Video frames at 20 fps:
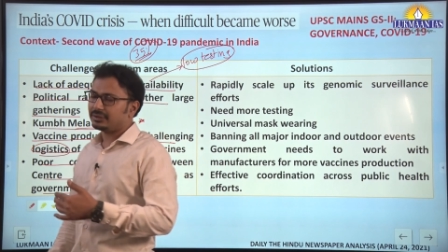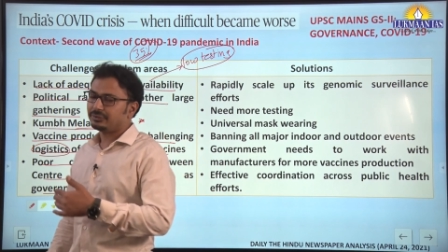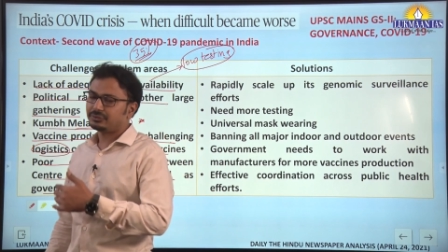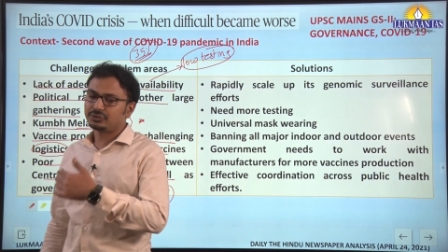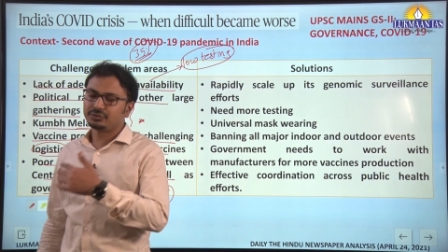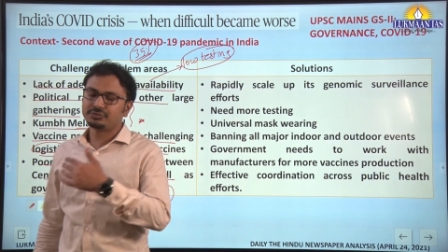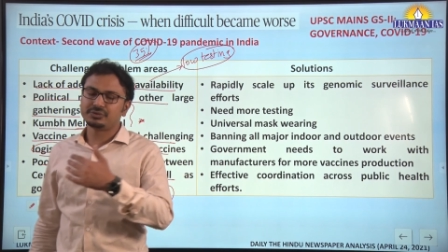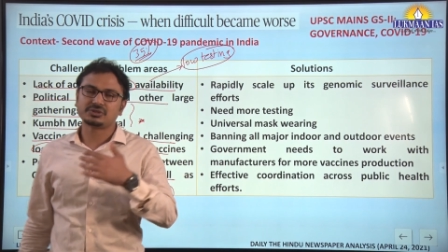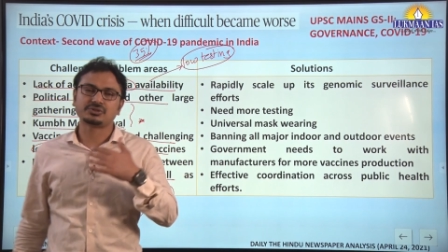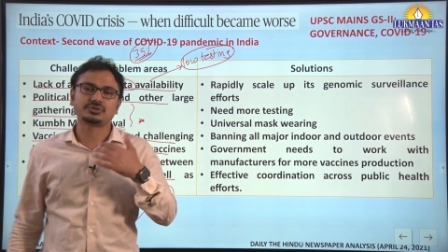How
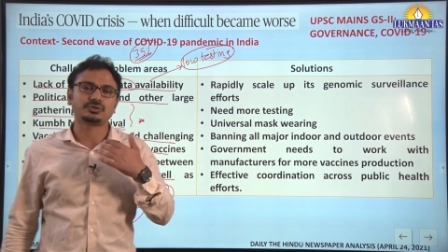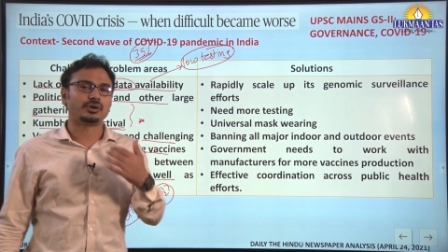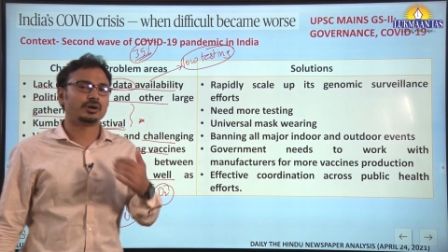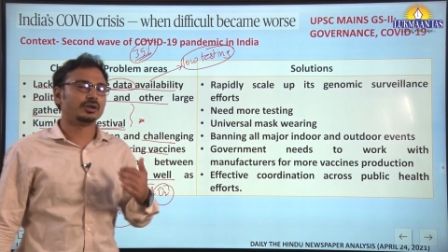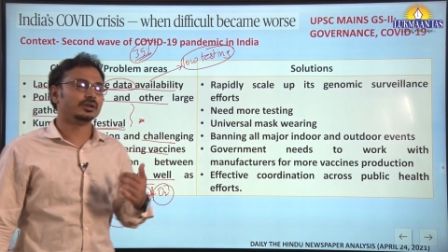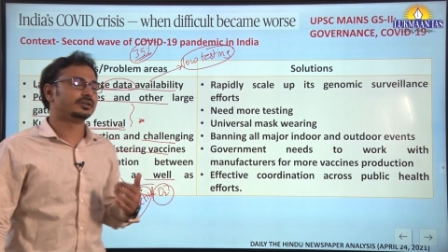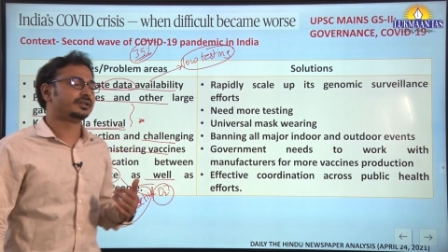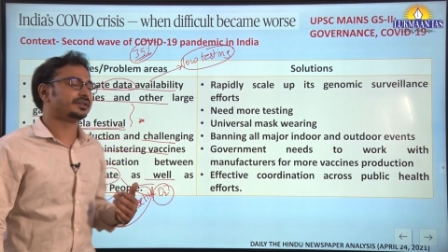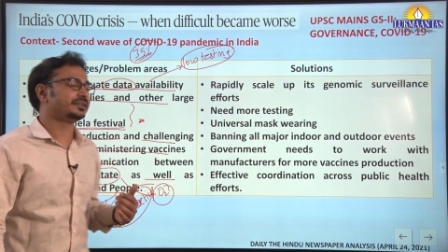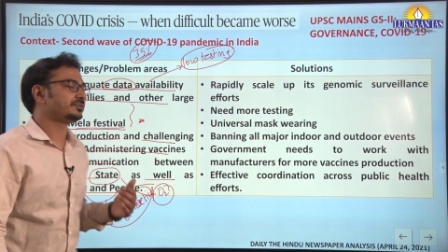do we
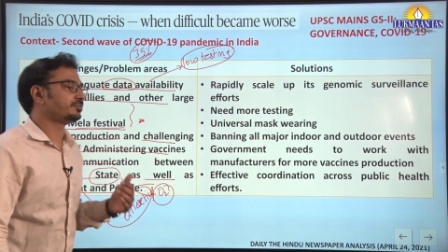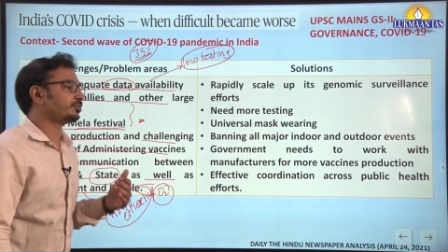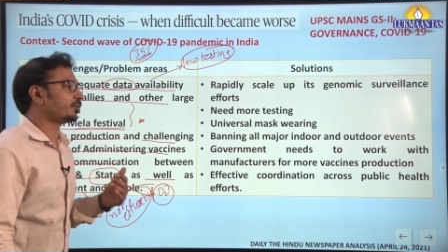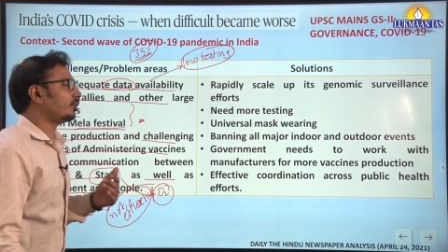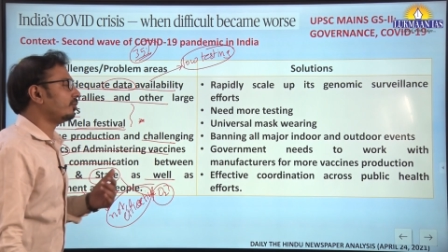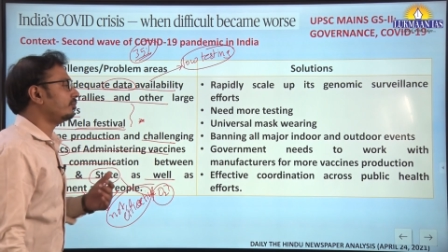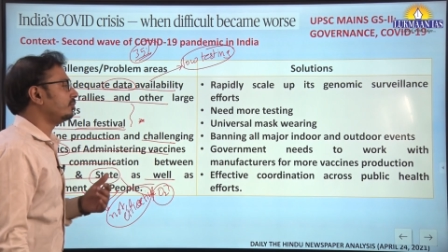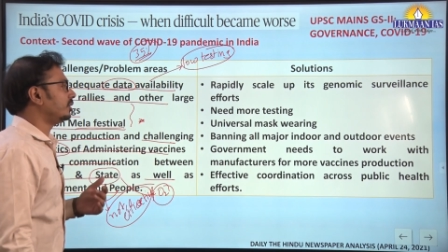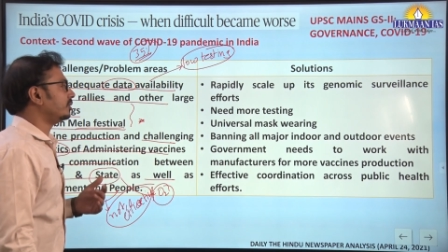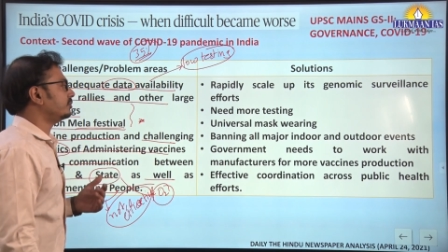solve these
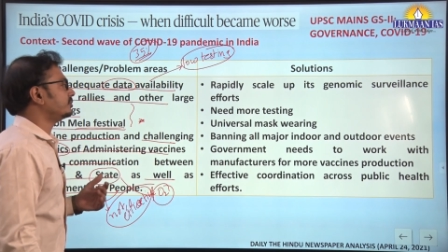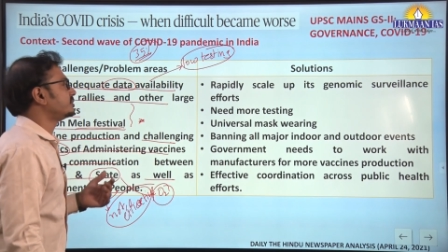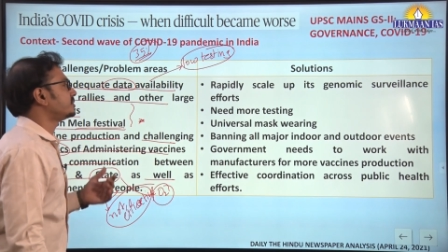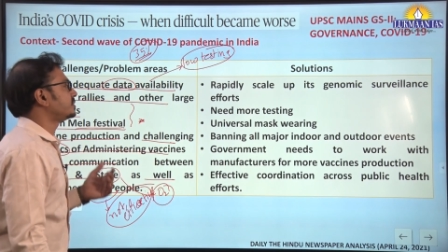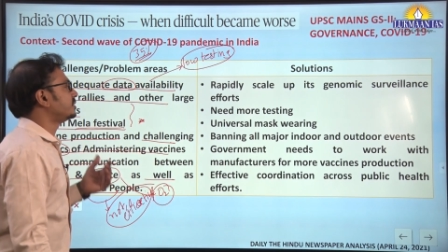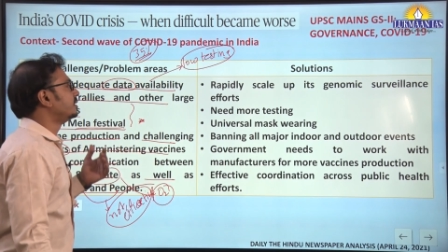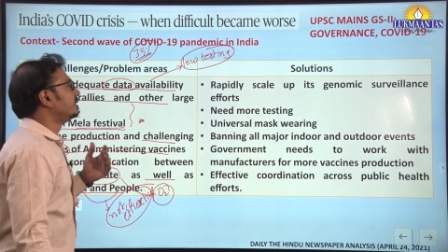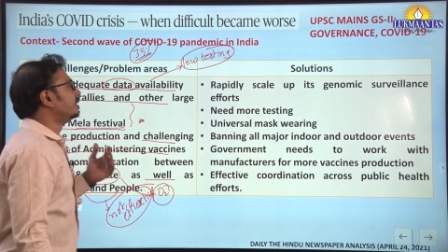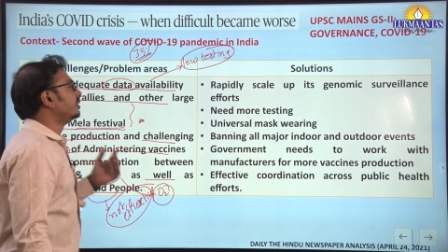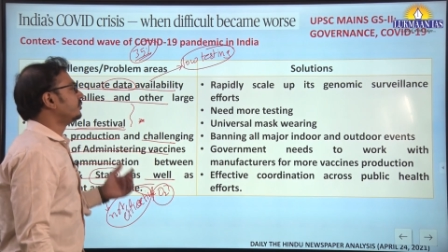problems?
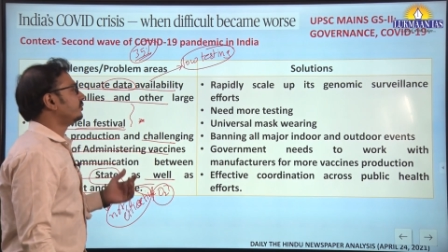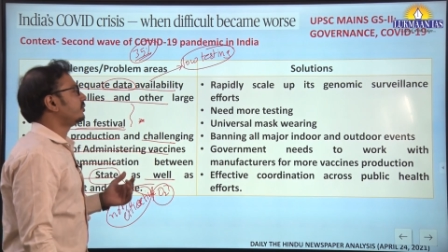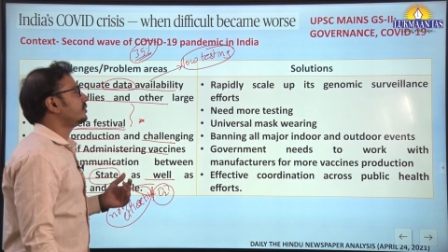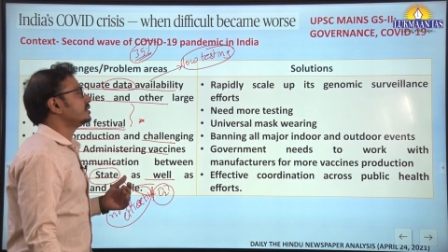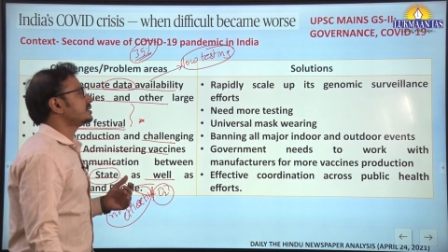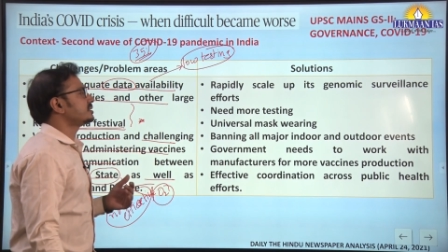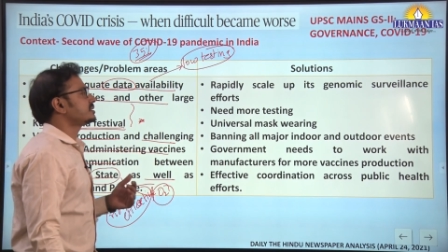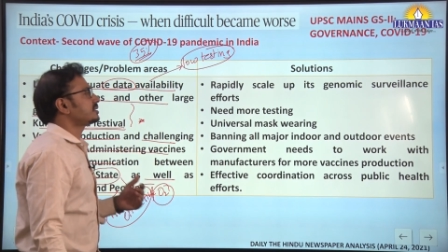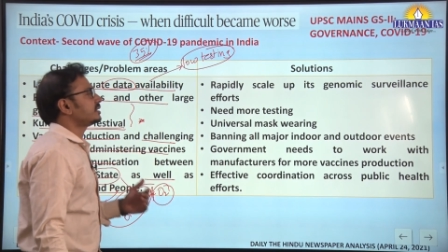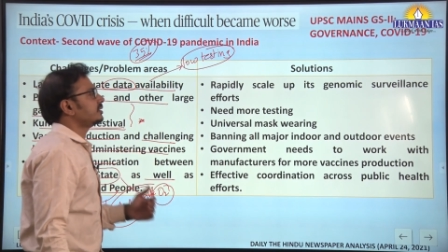
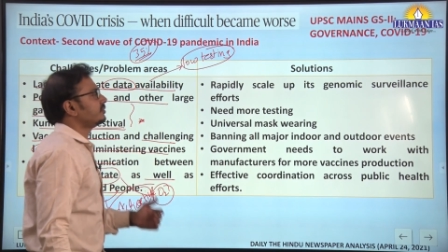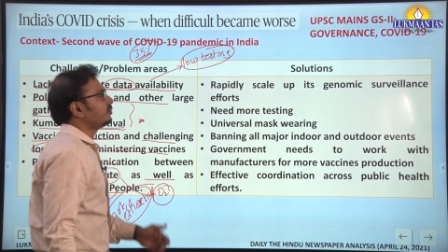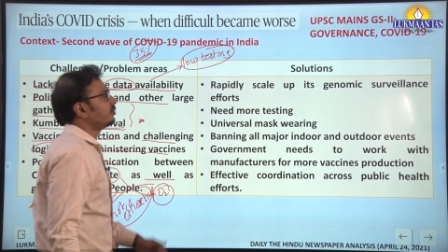First and